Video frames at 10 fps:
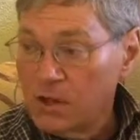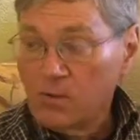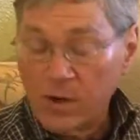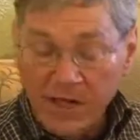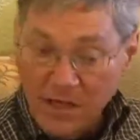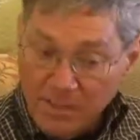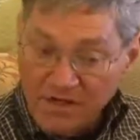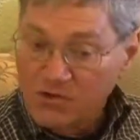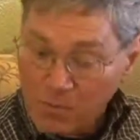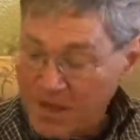we're going to
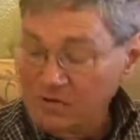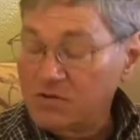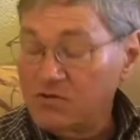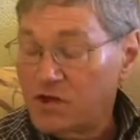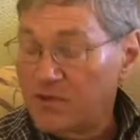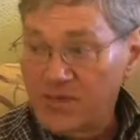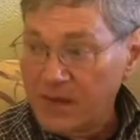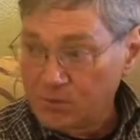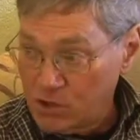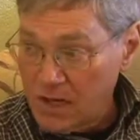be dependent on
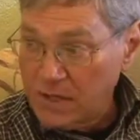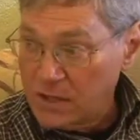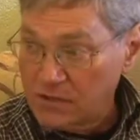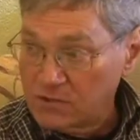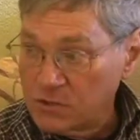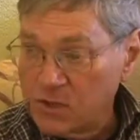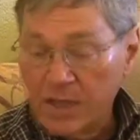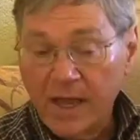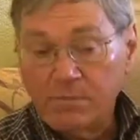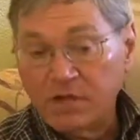that product.
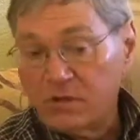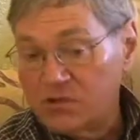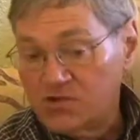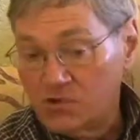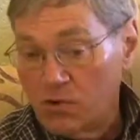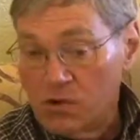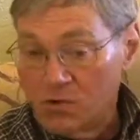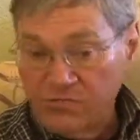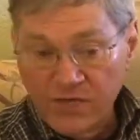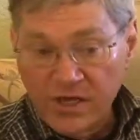And because
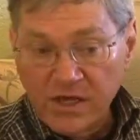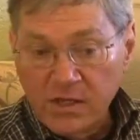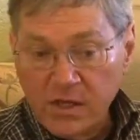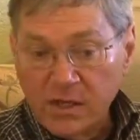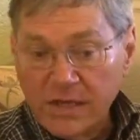all of the